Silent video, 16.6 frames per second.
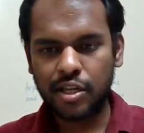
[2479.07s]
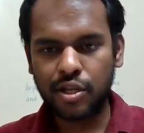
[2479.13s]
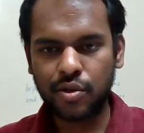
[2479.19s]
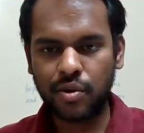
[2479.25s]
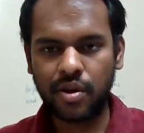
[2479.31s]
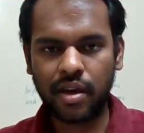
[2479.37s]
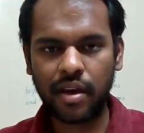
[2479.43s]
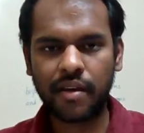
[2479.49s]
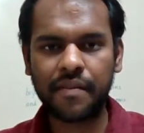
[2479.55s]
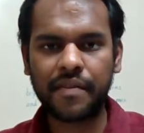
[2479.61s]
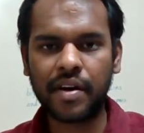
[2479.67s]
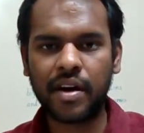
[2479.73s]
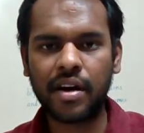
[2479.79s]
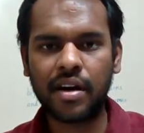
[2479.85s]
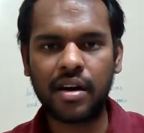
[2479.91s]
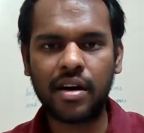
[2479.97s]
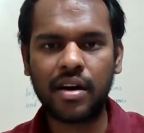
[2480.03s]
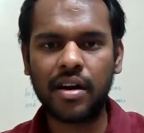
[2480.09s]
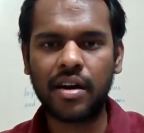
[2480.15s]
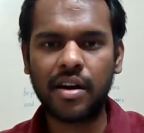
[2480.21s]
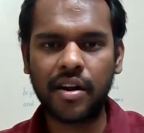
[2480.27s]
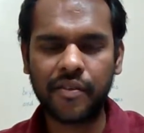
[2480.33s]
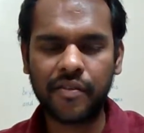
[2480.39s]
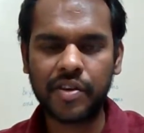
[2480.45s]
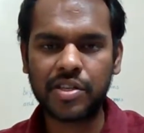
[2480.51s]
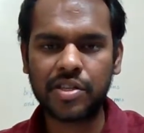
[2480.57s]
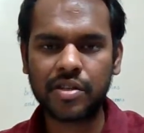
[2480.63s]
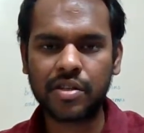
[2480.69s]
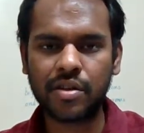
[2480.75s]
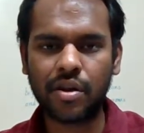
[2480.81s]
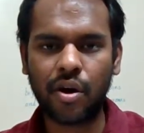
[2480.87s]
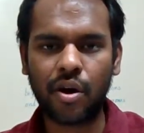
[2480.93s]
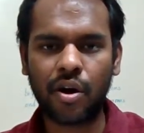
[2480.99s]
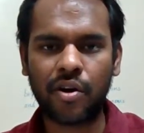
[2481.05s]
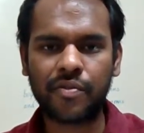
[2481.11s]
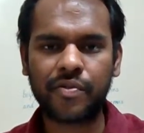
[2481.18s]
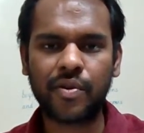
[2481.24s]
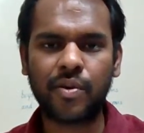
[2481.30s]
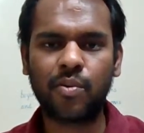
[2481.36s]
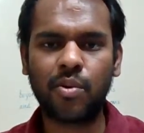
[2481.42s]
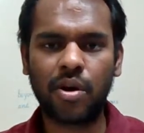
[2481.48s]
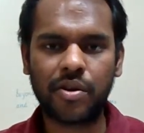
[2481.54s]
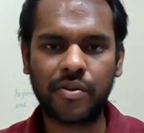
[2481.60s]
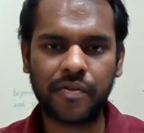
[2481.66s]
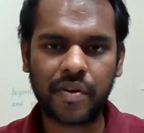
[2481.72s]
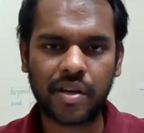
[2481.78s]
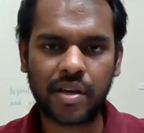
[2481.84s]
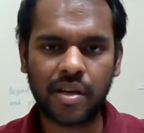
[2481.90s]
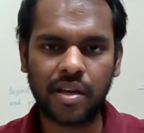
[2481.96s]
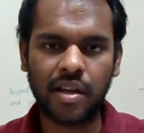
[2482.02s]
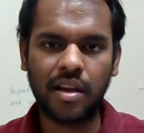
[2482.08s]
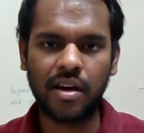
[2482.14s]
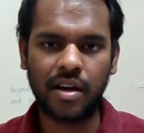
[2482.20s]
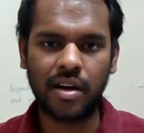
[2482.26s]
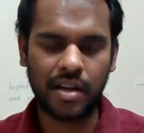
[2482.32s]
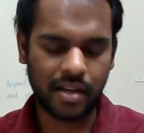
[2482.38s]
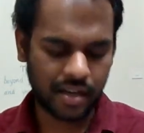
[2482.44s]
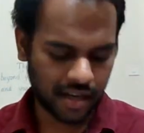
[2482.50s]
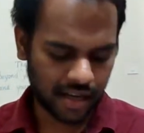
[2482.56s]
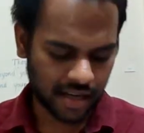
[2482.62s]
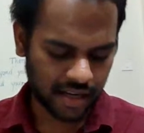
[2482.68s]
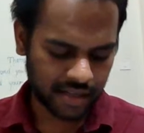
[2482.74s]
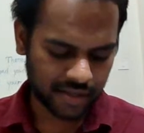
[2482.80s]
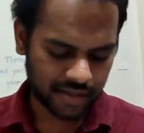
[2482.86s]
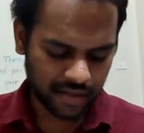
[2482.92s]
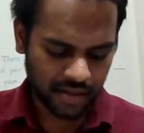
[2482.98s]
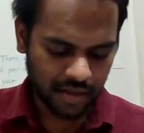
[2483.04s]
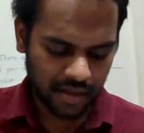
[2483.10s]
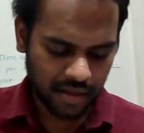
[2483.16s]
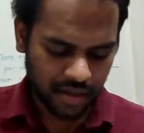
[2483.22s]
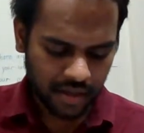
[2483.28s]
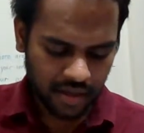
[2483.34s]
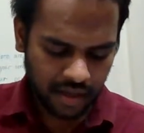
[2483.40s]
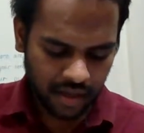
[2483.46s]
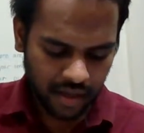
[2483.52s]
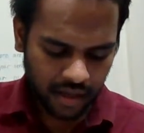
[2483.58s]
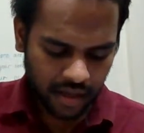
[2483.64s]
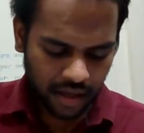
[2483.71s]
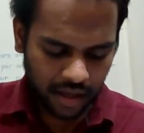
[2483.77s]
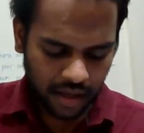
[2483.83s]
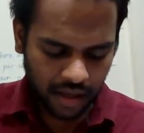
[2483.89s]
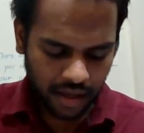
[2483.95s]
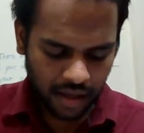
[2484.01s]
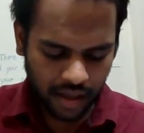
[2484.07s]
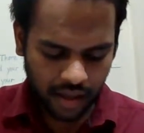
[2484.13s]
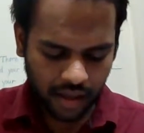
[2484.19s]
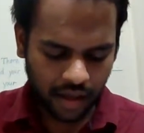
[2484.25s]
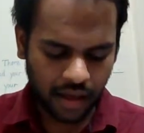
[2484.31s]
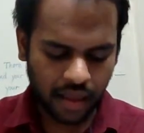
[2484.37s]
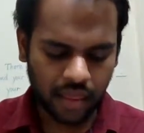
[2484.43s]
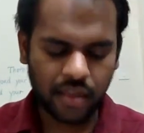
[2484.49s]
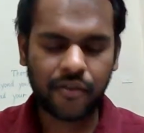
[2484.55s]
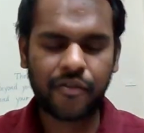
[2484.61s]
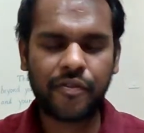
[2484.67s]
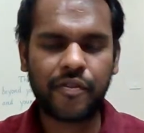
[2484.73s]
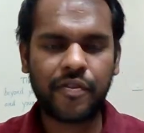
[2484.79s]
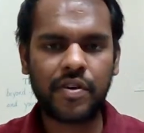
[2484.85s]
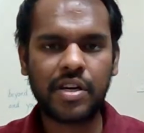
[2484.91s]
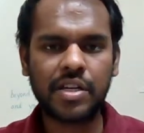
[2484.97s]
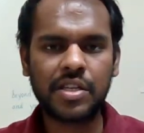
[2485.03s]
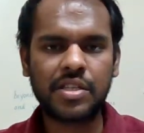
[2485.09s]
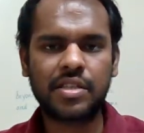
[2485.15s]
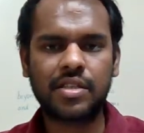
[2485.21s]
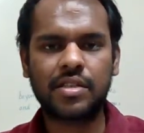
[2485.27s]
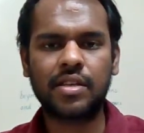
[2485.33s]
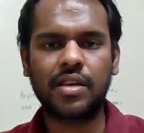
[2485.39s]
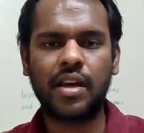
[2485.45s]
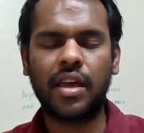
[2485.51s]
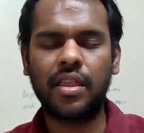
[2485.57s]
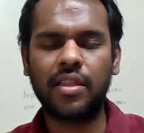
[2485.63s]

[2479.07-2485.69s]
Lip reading: to give a revision of what we learned is in the first